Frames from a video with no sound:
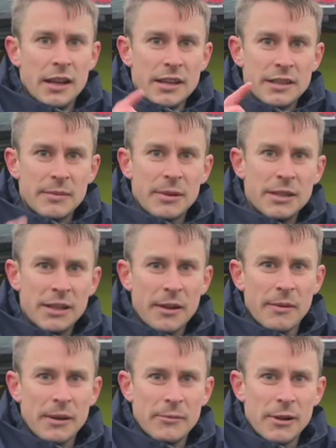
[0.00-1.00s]
So when you go
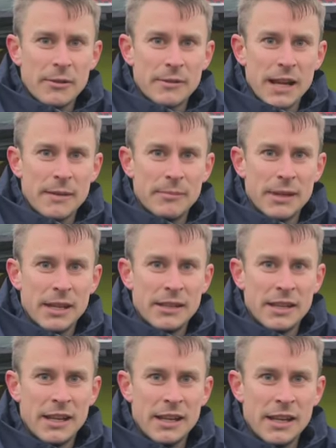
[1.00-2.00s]
out wild camping,
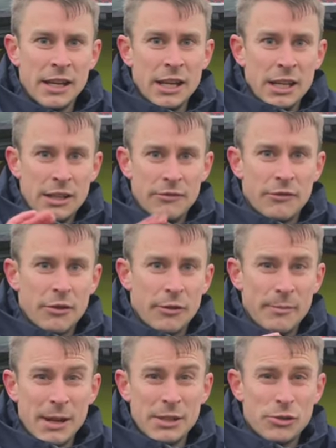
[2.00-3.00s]
you've got to
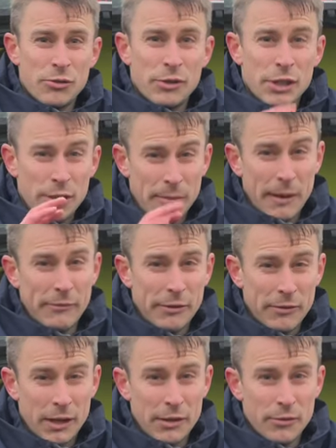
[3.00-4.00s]
make sure you do
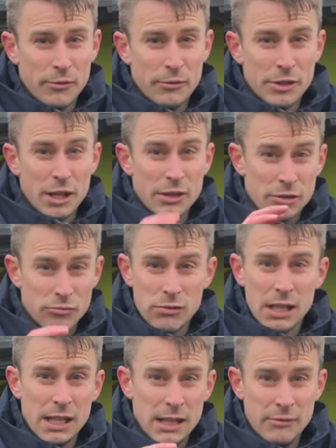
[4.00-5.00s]
everything in order. It's
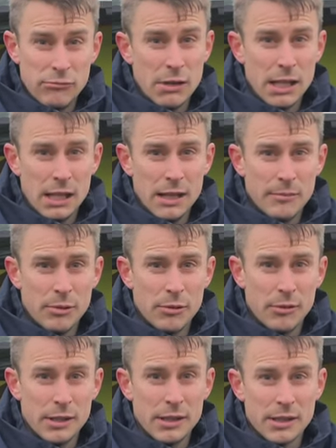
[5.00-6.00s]
really, really
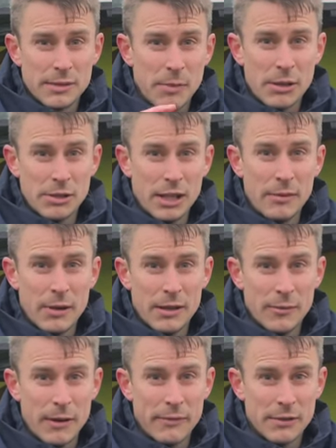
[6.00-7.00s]
important, especially when the
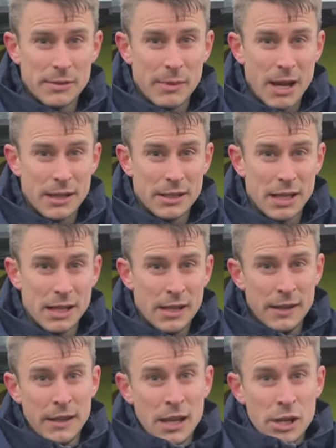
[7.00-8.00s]
weather's bad.
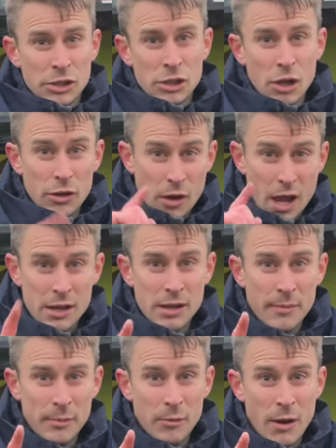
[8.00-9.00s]
So
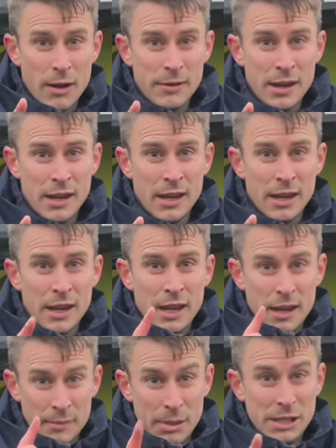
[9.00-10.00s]
number one,
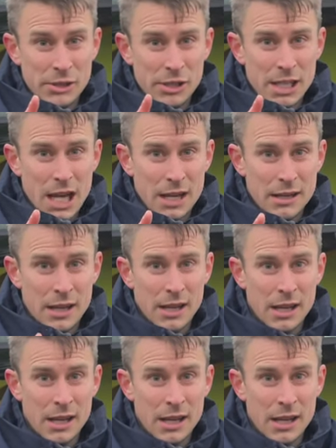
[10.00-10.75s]
pitch your tent.